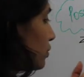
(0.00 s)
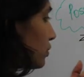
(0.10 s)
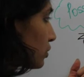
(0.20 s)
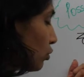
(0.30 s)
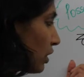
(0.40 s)

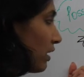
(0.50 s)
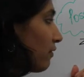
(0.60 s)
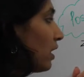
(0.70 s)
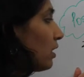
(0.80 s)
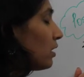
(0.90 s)

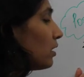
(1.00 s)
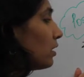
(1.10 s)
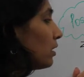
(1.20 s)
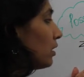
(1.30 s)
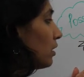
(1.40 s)
Soreva.
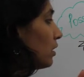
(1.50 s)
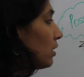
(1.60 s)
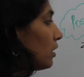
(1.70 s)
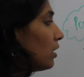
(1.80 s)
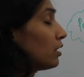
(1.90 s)

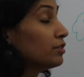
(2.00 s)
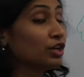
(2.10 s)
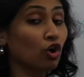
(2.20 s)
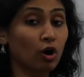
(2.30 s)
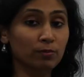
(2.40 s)

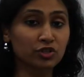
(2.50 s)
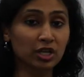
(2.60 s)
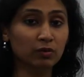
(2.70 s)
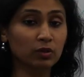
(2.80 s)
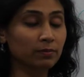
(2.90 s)
The
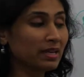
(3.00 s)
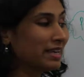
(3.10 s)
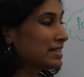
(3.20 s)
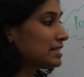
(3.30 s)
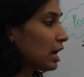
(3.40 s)
object with
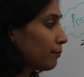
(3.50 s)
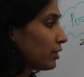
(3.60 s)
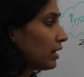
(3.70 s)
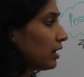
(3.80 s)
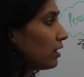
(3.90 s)
me is
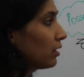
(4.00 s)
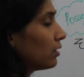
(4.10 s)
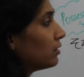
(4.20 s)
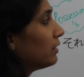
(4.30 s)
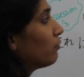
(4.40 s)
umbrella.
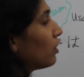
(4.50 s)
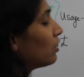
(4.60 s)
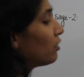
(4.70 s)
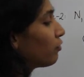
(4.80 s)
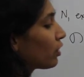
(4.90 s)
The
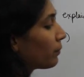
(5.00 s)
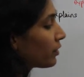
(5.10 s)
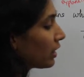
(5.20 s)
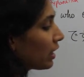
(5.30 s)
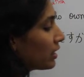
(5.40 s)
word for
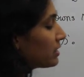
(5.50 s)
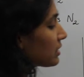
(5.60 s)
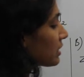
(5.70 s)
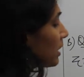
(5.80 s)
umbrella is